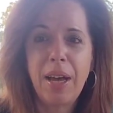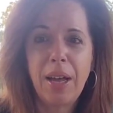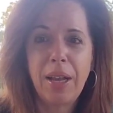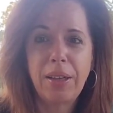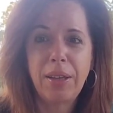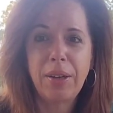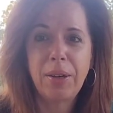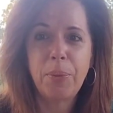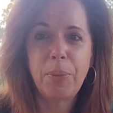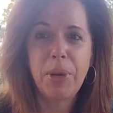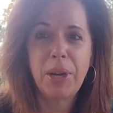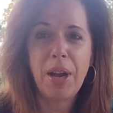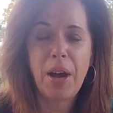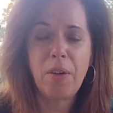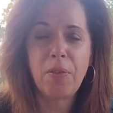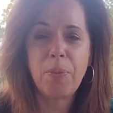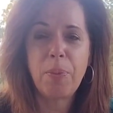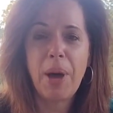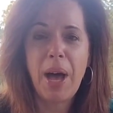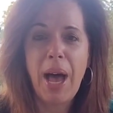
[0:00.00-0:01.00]
a little bit
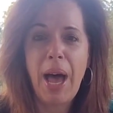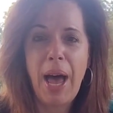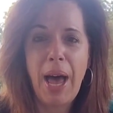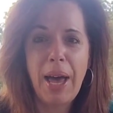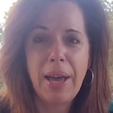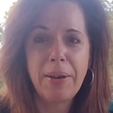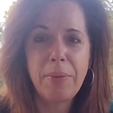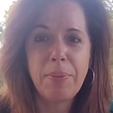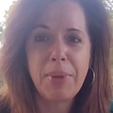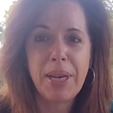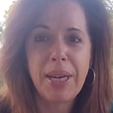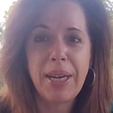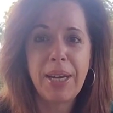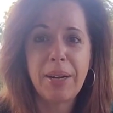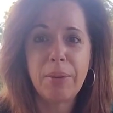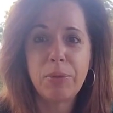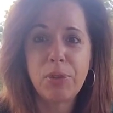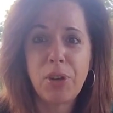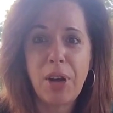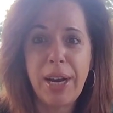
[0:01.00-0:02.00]
off behind me.
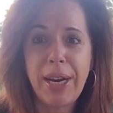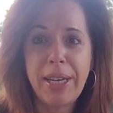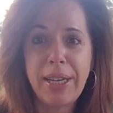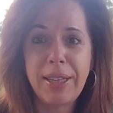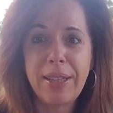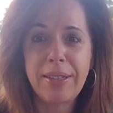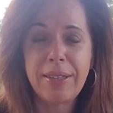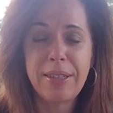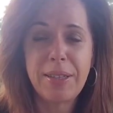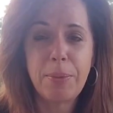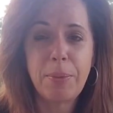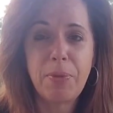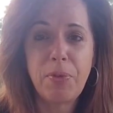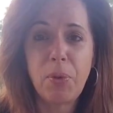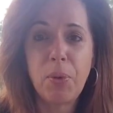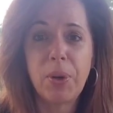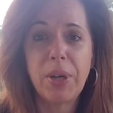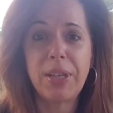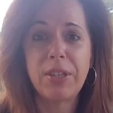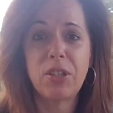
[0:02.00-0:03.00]
I'm trying to get this in
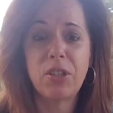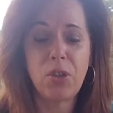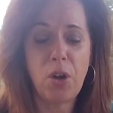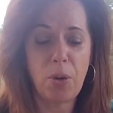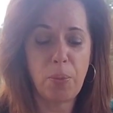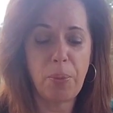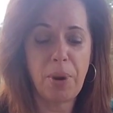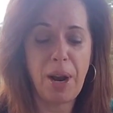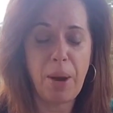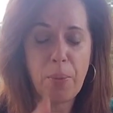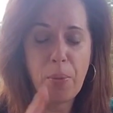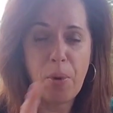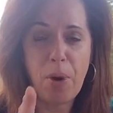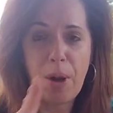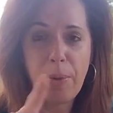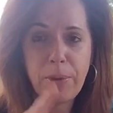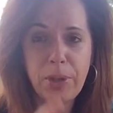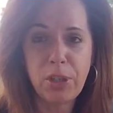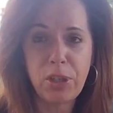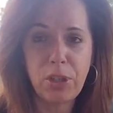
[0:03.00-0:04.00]
before we get started, but I
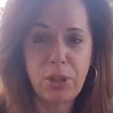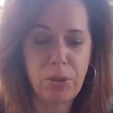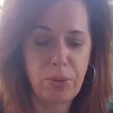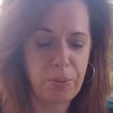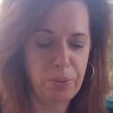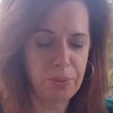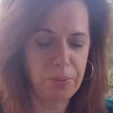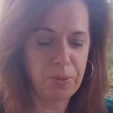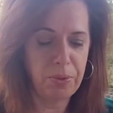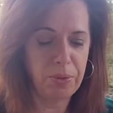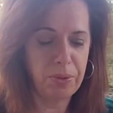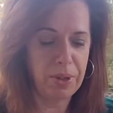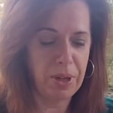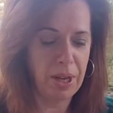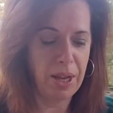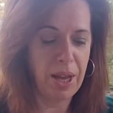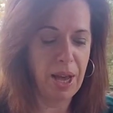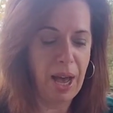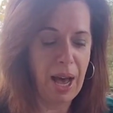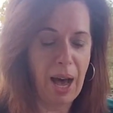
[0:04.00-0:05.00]
promise you,
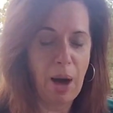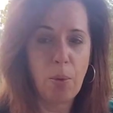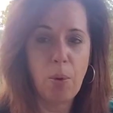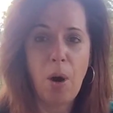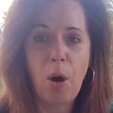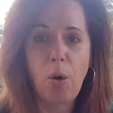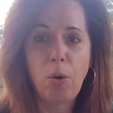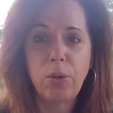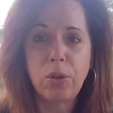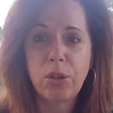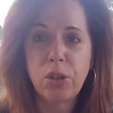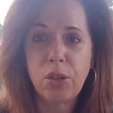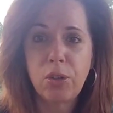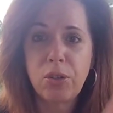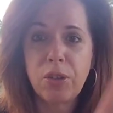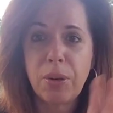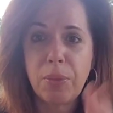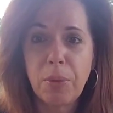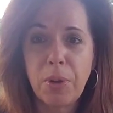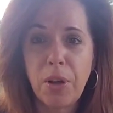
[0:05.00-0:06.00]
I will hold the
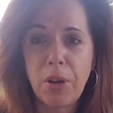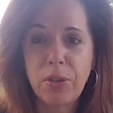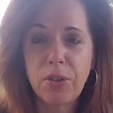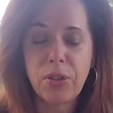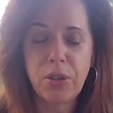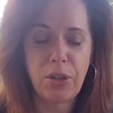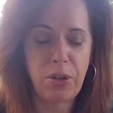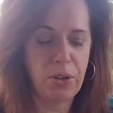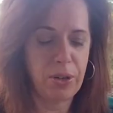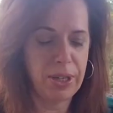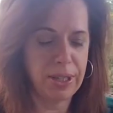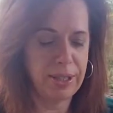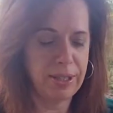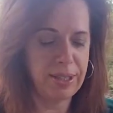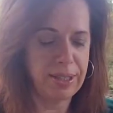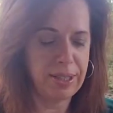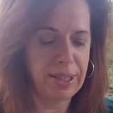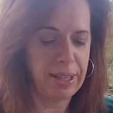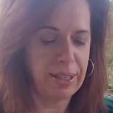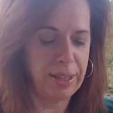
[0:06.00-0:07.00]
shoes up close so you can
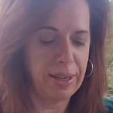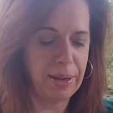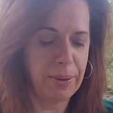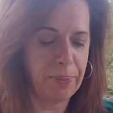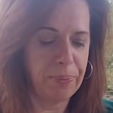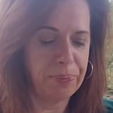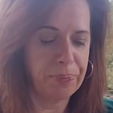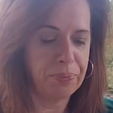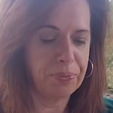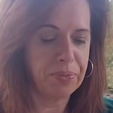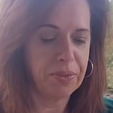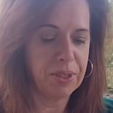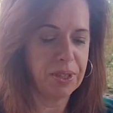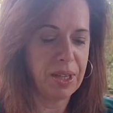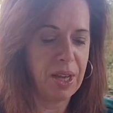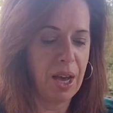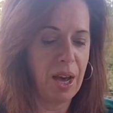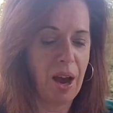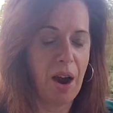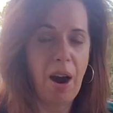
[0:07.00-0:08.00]
see them.
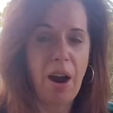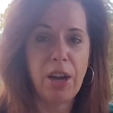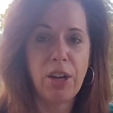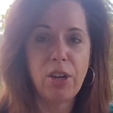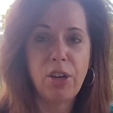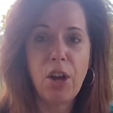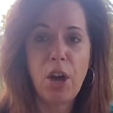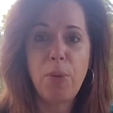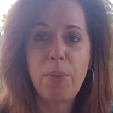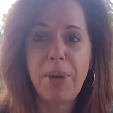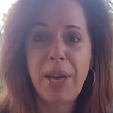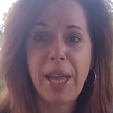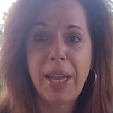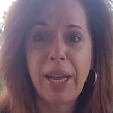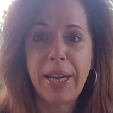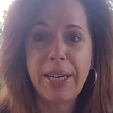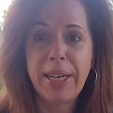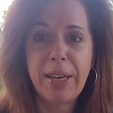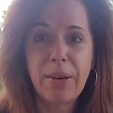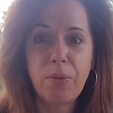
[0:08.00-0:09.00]
All right, you know me, I
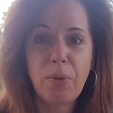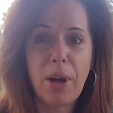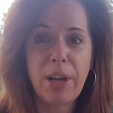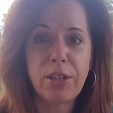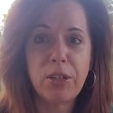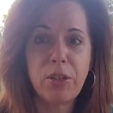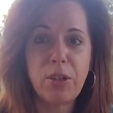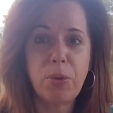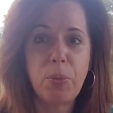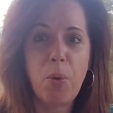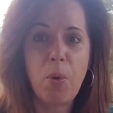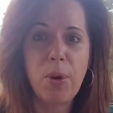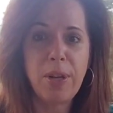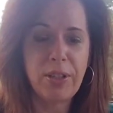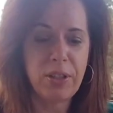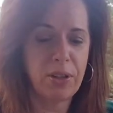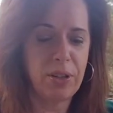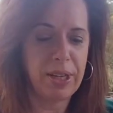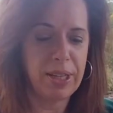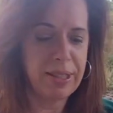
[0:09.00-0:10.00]
like to get right to the point,
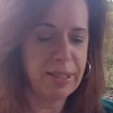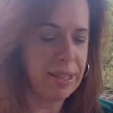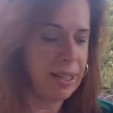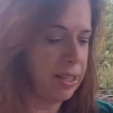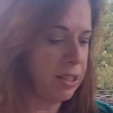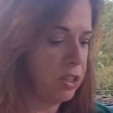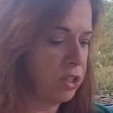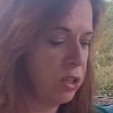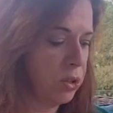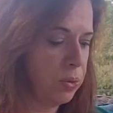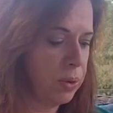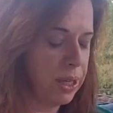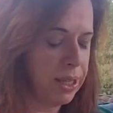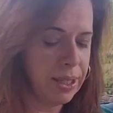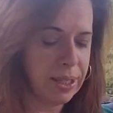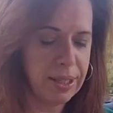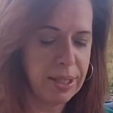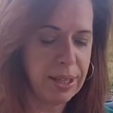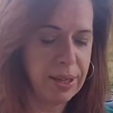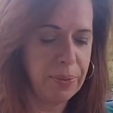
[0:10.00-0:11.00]
so let's get to
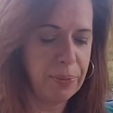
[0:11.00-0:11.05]
it.